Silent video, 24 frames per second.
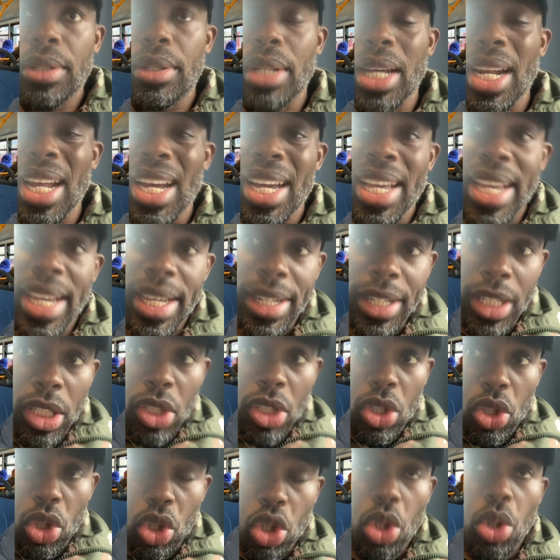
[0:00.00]
that are heading
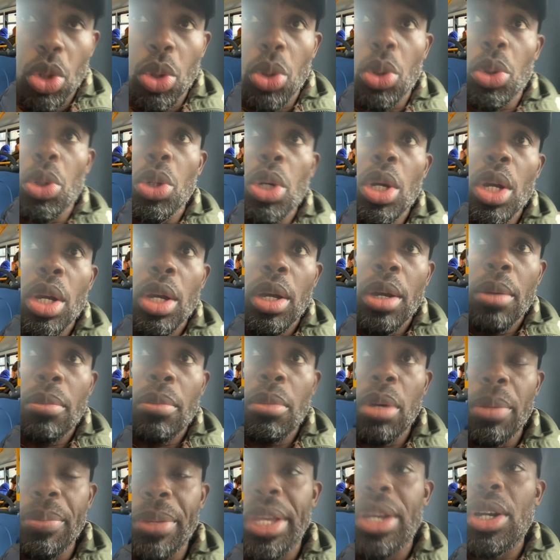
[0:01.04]
to school.
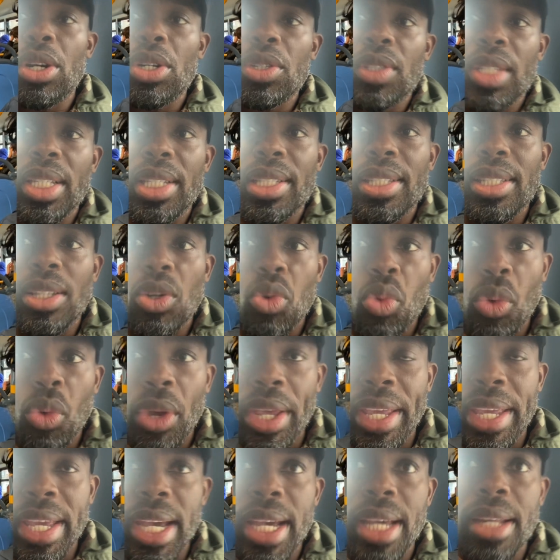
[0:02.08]
But because this is a
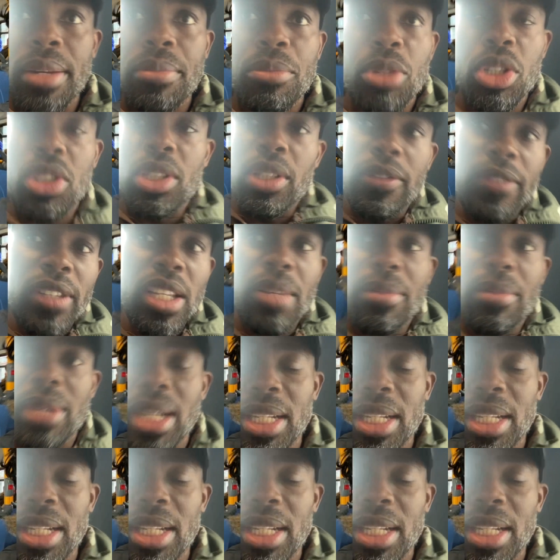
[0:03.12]
weekend, most of them are